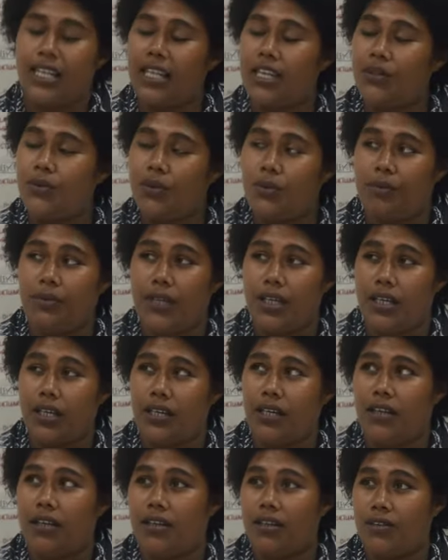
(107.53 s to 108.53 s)
That would be
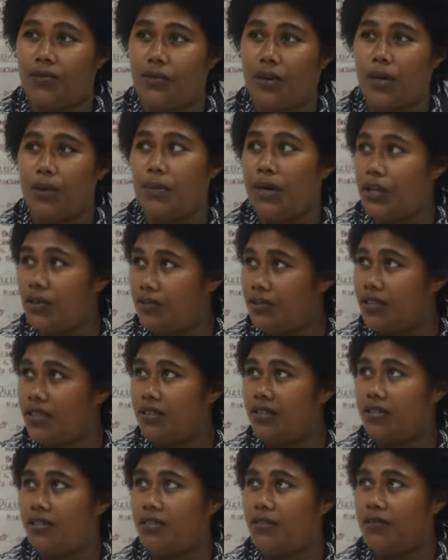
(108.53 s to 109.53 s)
around about
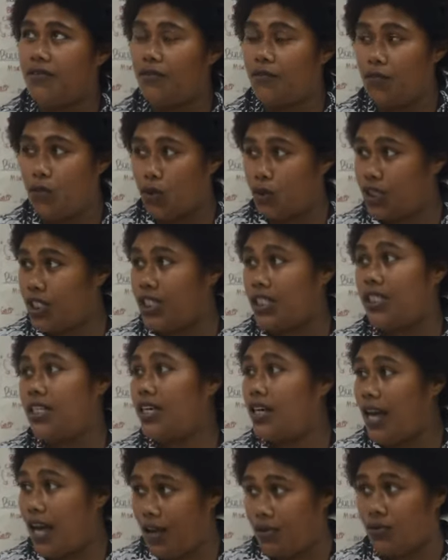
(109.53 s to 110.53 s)
40
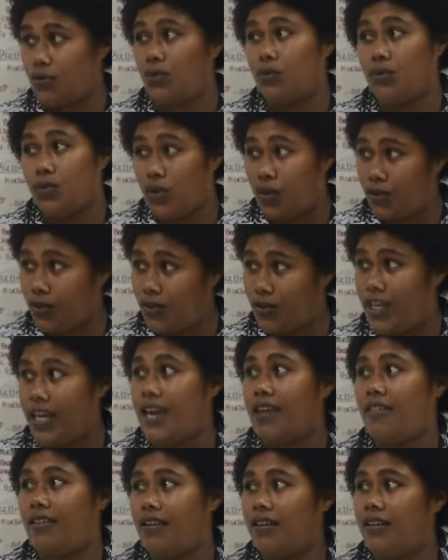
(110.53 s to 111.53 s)
households altogether.